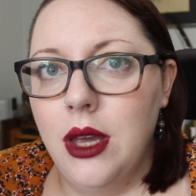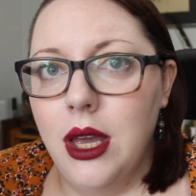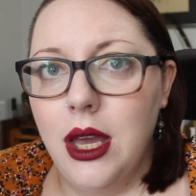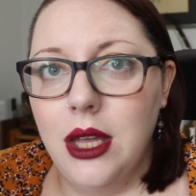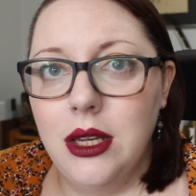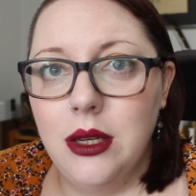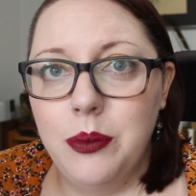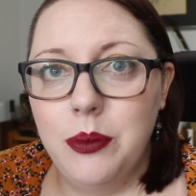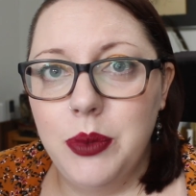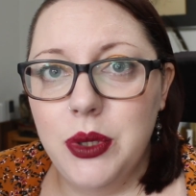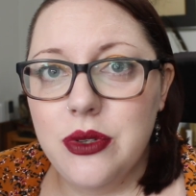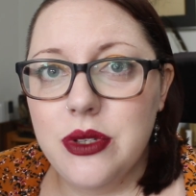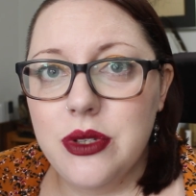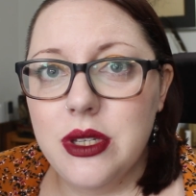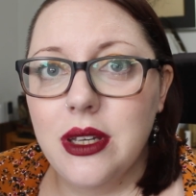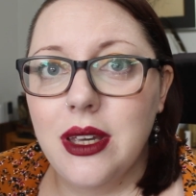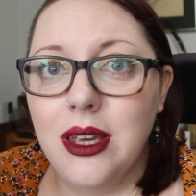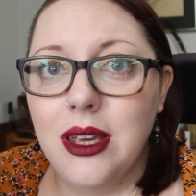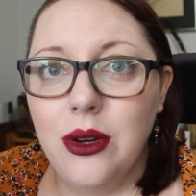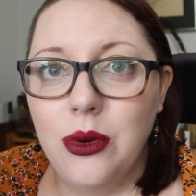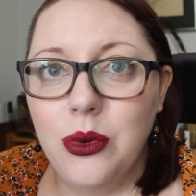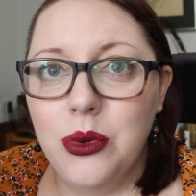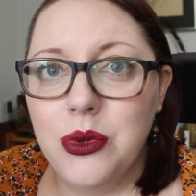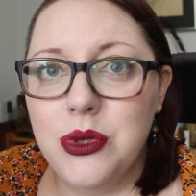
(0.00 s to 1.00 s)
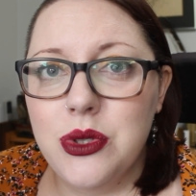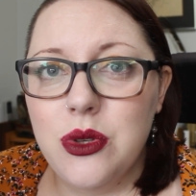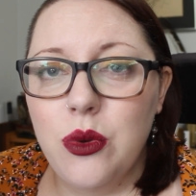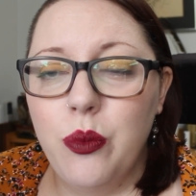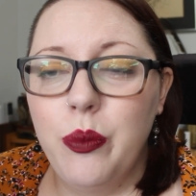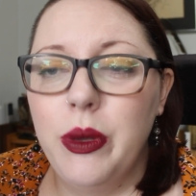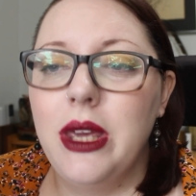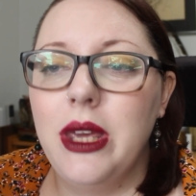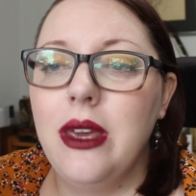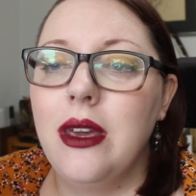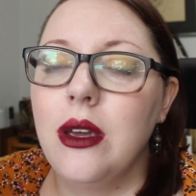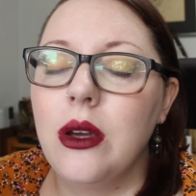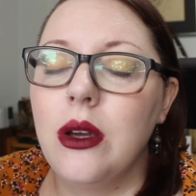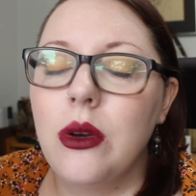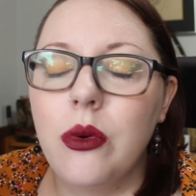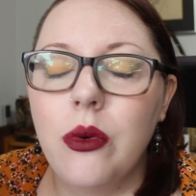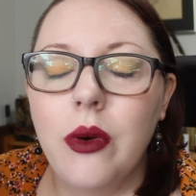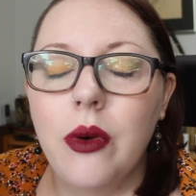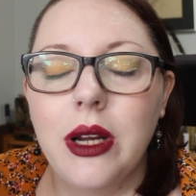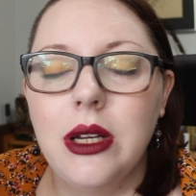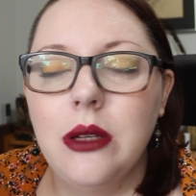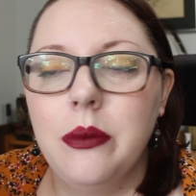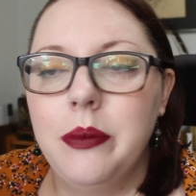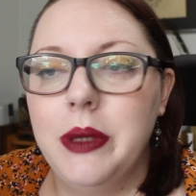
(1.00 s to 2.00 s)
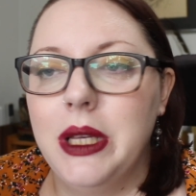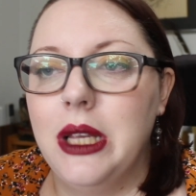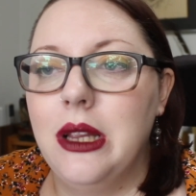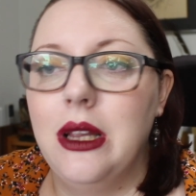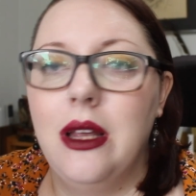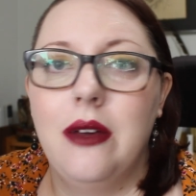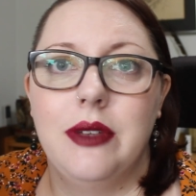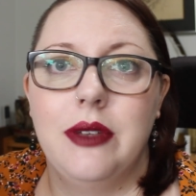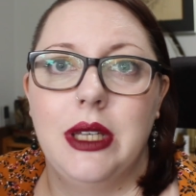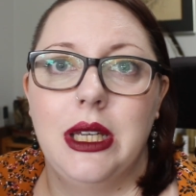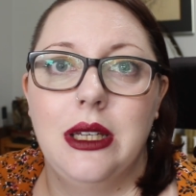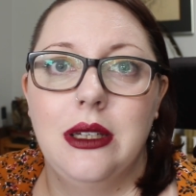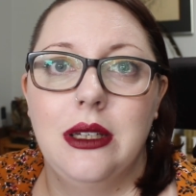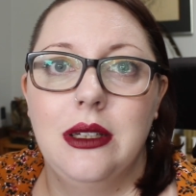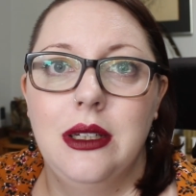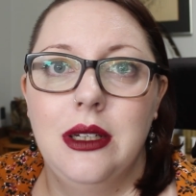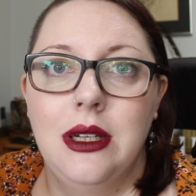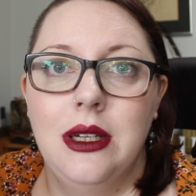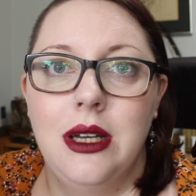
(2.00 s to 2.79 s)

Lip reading: An abuser can also be incredibly loving.